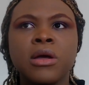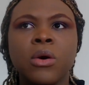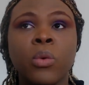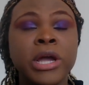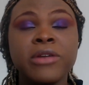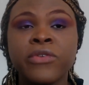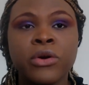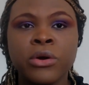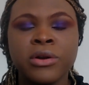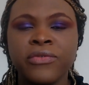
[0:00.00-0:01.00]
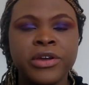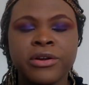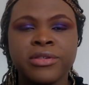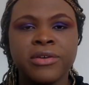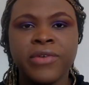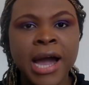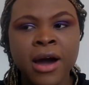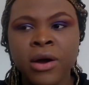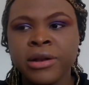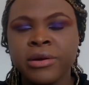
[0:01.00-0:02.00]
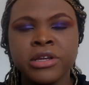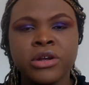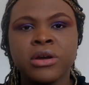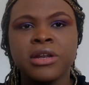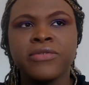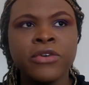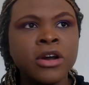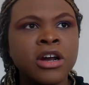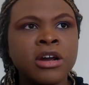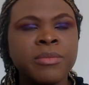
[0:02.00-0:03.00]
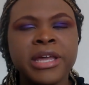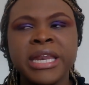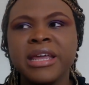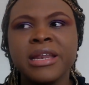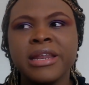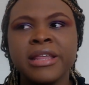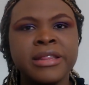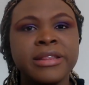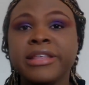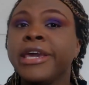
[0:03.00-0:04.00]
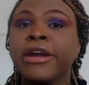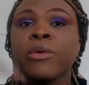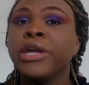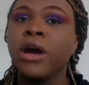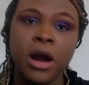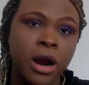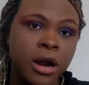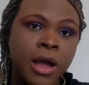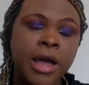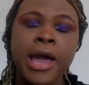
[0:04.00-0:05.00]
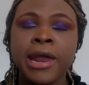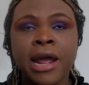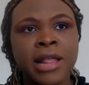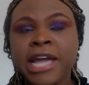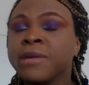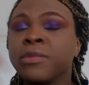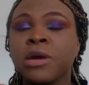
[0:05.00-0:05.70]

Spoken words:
wait for her to figure stuff out and confirm. And here we are. And I like him and